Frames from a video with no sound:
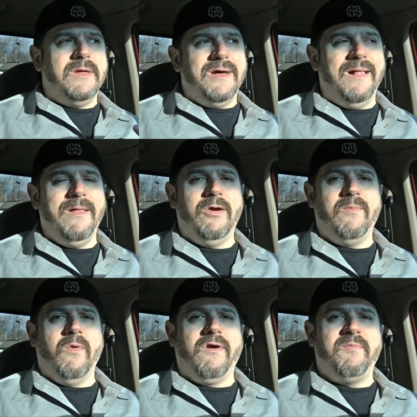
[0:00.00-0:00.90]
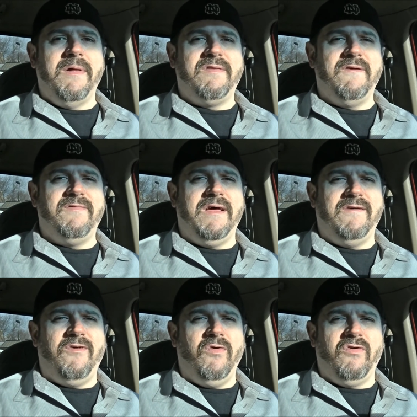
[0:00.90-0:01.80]
a little more expensive that
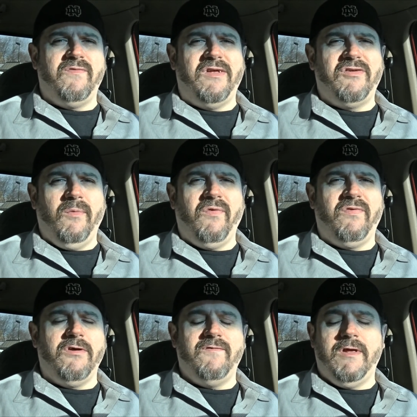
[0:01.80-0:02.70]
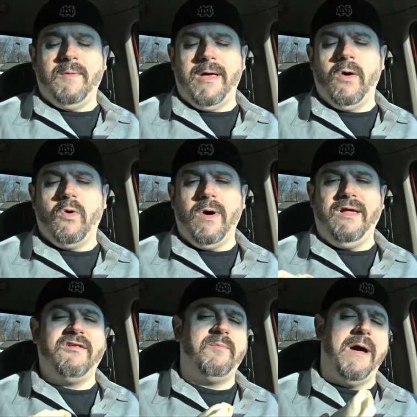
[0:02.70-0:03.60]
have all those vegetables and stuff in them. I don't quite
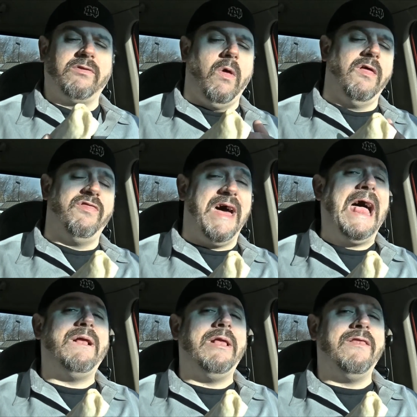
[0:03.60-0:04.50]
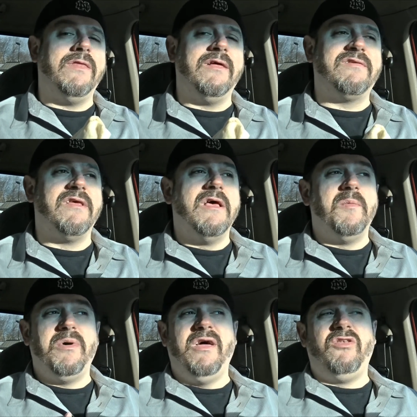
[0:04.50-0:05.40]
expect all of that in this,
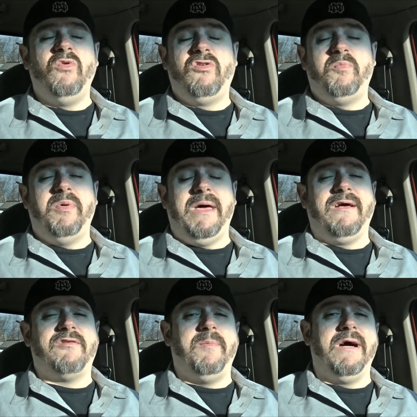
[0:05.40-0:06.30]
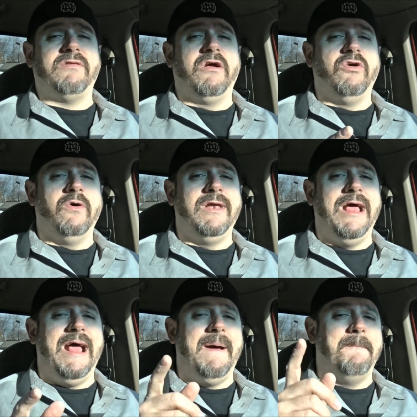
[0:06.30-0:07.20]
but I do expect a good
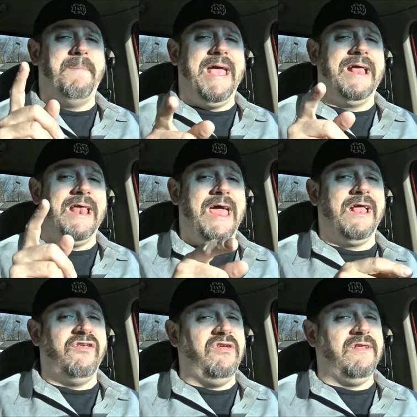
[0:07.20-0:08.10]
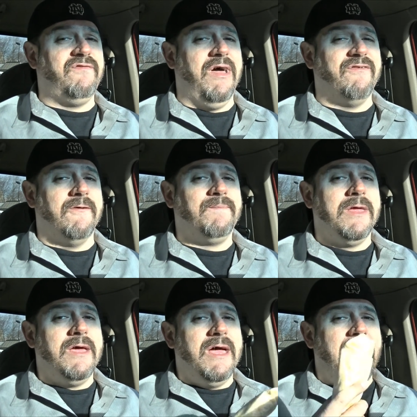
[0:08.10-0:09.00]
bacon, egg, and cheese flavor
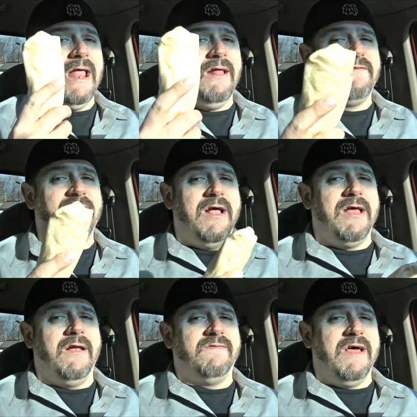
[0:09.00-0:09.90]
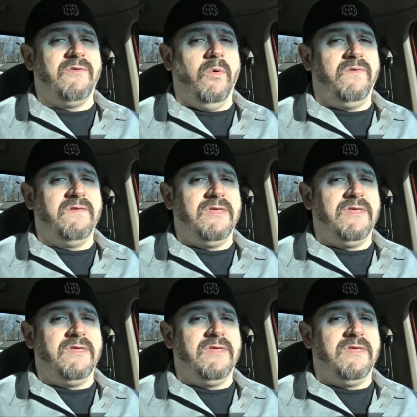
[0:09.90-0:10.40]
and let's find out if that's what this